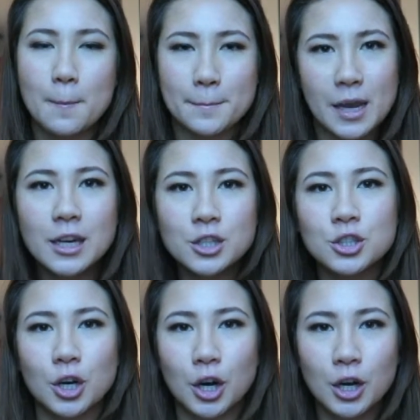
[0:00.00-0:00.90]
Make
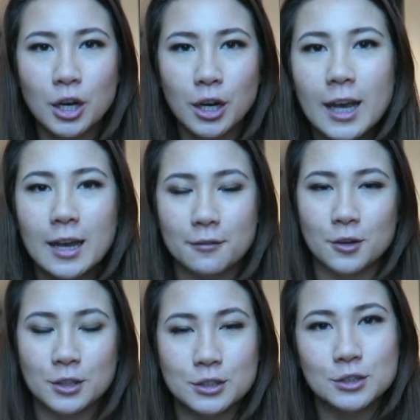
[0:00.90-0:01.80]
sure, if
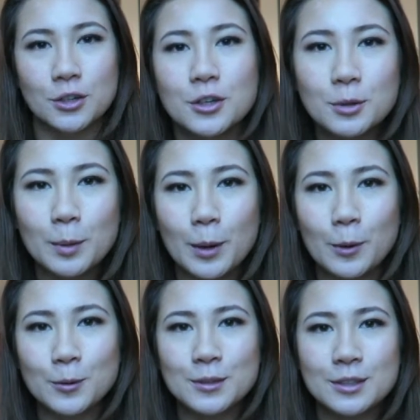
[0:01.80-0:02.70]
you're concerned
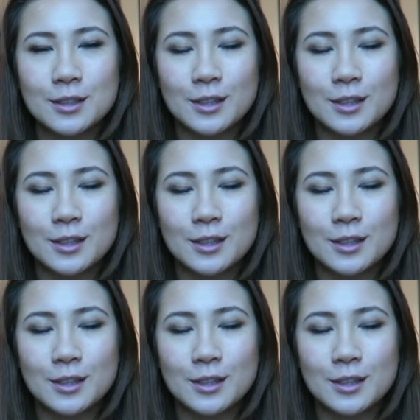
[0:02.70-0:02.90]
about